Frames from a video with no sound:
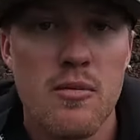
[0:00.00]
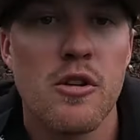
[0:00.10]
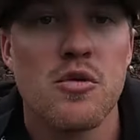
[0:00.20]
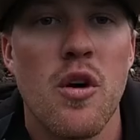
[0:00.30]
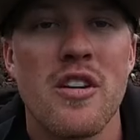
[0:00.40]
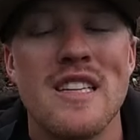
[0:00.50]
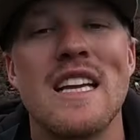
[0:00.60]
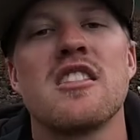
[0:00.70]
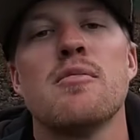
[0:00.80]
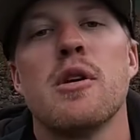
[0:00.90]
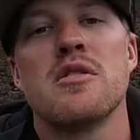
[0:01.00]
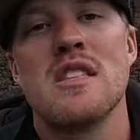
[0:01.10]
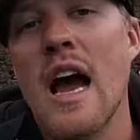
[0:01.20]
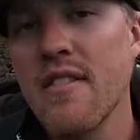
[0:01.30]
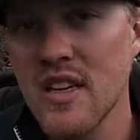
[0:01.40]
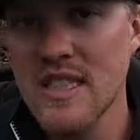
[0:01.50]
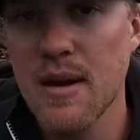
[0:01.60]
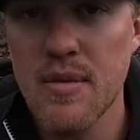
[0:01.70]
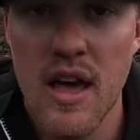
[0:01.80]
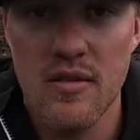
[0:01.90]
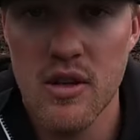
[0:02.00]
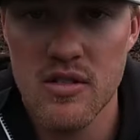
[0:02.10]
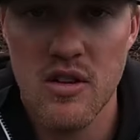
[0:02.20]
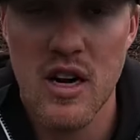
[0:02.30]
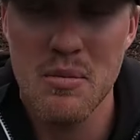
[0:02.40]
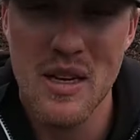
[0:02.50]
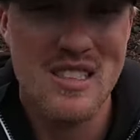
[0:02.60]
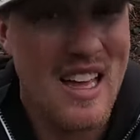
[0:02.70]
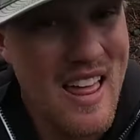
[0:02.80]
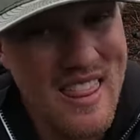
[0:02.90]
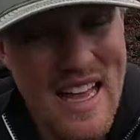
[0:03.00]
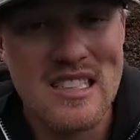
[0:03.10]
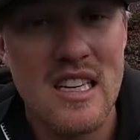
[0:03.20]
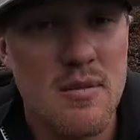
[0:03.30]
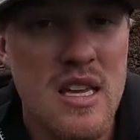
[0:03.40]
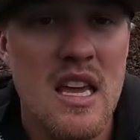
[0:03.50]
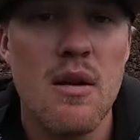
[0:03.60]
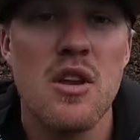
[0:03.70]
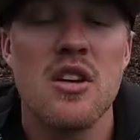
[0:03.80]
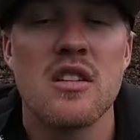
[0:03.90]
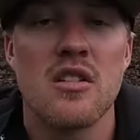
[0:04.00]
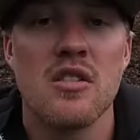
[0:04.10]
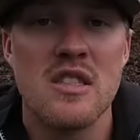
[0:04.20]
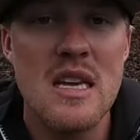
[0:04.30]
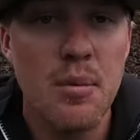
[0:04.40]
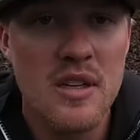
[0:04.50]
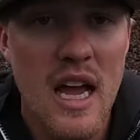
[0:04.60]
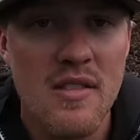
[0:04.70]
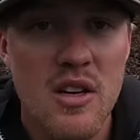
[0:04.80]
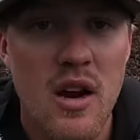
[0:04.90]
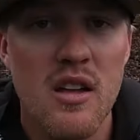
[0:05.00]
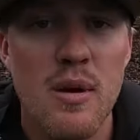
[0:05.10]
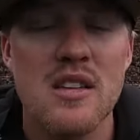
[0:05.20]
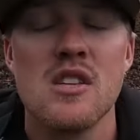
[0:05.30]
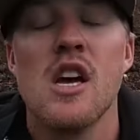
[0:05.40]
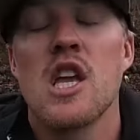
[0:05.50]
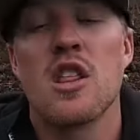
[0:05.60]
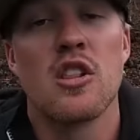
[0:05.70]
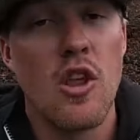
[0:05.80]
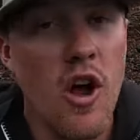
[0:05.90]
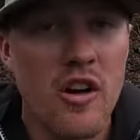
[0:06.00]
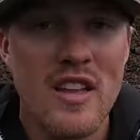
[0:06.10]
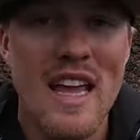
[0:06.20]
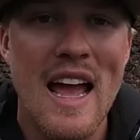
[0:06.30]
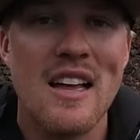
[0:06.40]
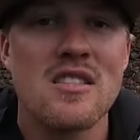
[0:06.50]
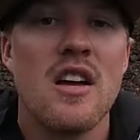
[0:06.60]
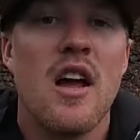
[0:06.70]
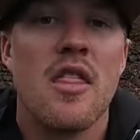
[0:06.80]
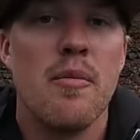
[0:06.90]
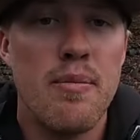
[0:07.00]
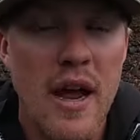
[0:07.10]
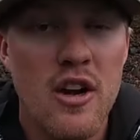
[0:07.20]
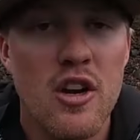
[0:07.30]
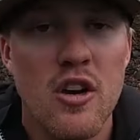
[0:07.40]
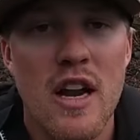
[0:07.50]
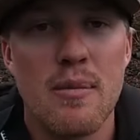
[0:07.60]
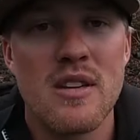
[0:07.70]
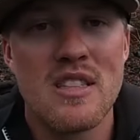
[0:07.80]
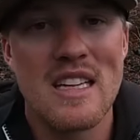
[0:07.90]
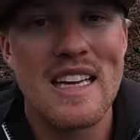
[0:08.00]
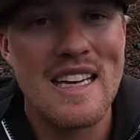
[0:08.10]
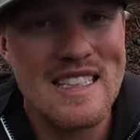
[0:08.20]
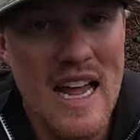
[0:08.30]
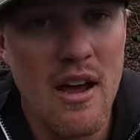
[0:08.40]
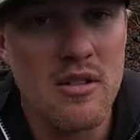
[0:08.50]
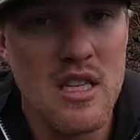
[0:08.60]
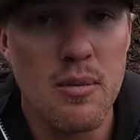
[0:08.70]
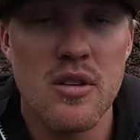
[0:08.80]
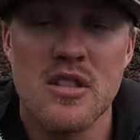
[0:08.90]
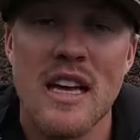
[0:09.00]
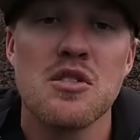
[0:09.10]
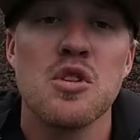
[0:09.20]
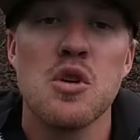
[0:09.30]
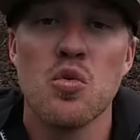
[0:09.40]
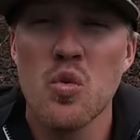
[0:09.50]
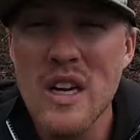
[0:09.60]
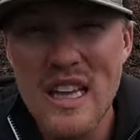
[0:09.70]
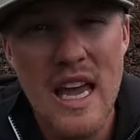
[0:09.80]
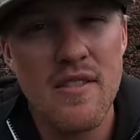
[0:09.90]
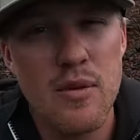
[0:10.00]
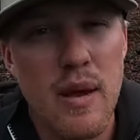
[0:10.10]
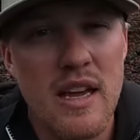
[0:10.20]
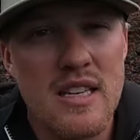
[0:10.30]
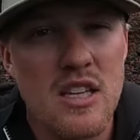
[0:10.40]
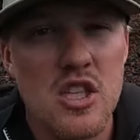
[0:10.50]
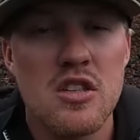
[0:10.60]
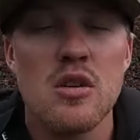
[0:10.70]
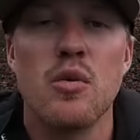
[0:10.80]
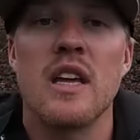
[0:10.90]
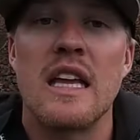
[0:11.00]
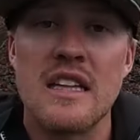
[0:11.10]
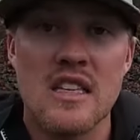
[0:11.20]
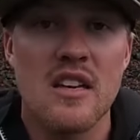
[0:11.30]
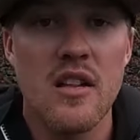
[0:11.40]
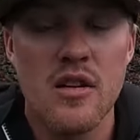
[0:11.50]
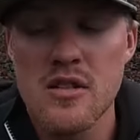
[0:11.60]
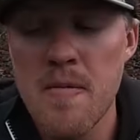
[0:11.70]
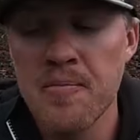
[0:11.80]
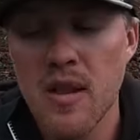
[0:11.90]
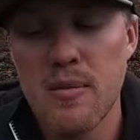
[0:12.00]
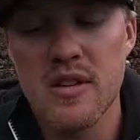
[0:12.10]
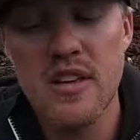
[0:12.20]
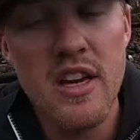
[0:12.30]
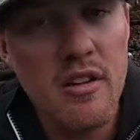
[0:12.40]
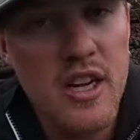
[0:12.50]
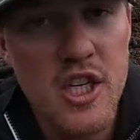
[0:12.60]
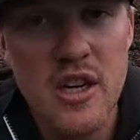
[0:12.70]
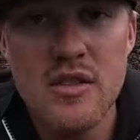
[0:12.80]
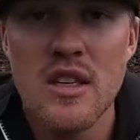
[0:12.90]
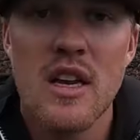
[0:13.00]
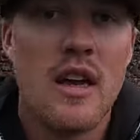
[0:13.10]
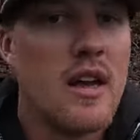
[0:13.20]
the most water and to get the most diving depth out of those crankbaits. That's gonna be key when you get to those deeper diving crankbaits. The longer the cast, the better your crankbait is gonna get down deeper. So that's what you really have to pay attention to when it gets into those. But the gear ratios,